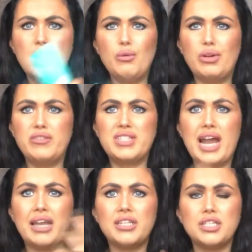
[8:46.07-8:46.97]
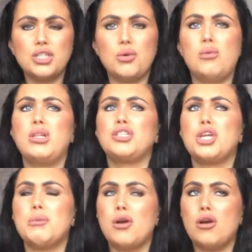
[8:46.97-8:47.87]
Well, I've styled it, so we'll
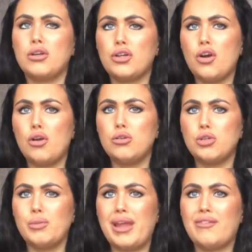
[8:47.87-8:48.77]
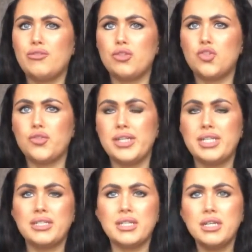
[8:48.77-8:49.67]
do my hair curled or waved or
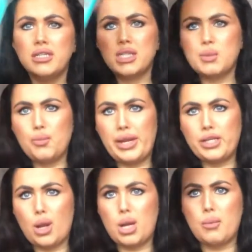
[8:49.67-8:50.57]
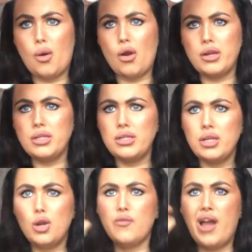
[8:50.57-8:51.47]
straightened, spray it down the parting,
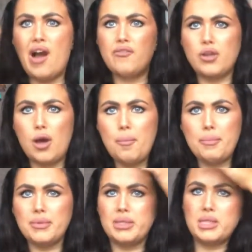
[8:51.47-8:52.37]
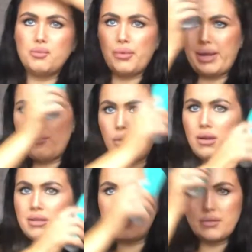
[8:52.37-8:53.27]
or if I have it up, spray it
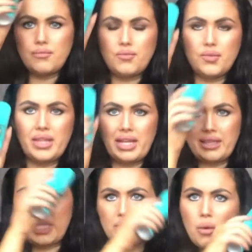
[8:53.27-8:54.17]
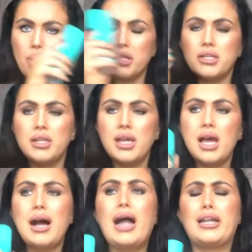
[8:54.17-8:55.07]
round like this parting,
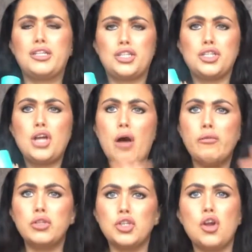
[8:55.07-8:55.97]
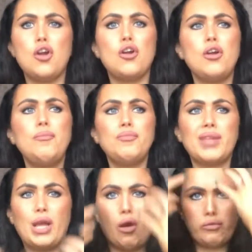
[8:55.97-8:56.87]
and just covers your hair.
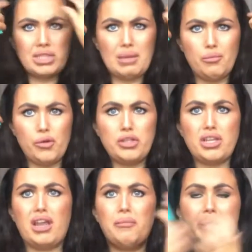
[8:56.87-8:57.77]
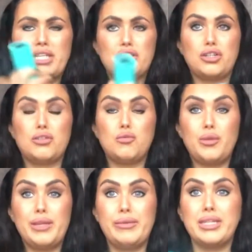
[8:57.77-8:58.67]
It covers them root and makes it look
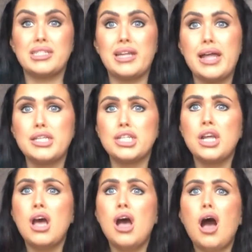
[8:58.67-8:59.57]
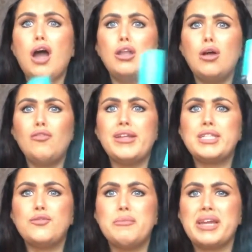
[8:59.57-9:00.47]
really, really snatched. I love
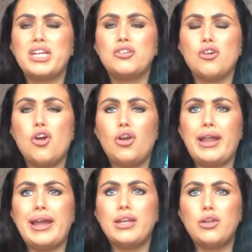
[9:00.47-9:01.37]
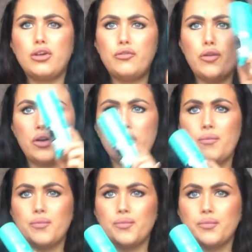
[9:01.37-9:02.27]
this for making your hairline look fuller
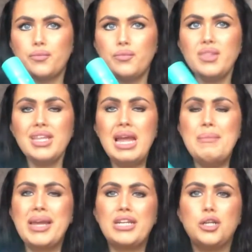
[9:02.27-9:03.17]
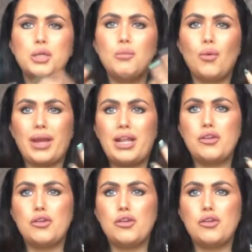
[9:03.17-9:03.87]
and making it look more kind of